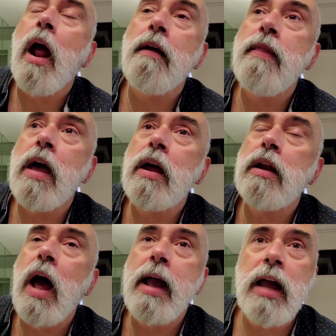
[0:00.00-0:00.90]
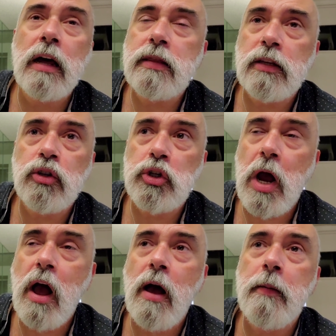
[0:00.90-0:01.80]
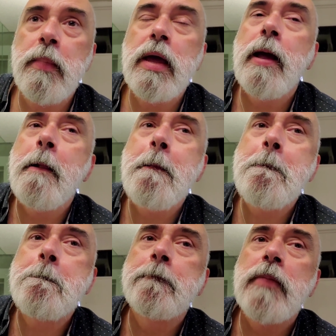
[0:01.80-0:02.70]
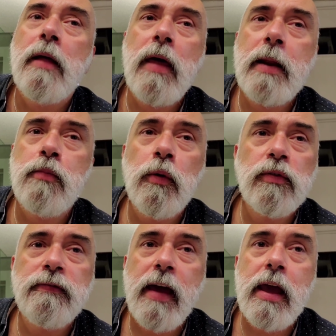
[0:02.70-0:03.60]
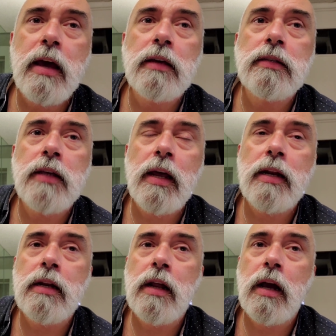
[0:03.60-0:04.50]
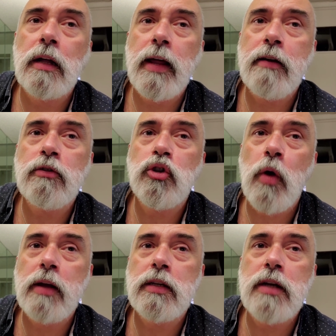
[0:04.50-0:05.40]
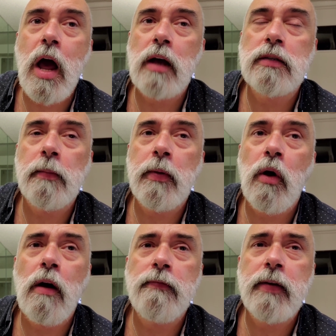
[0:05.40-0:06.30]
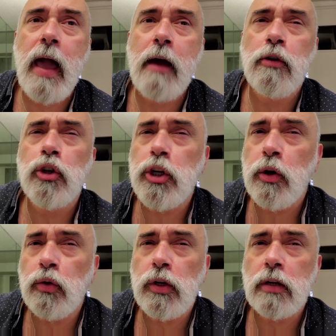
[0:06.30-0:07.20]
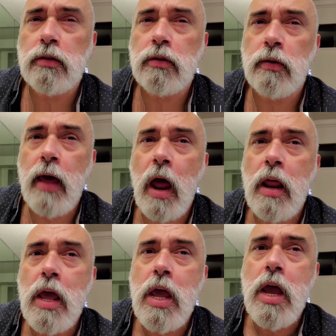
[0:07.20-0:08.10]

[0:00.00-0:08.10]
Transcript: And then I got this job, and then I moved to Vegas, and Claire's trying to knock something off the counter. She usually doesn't do that.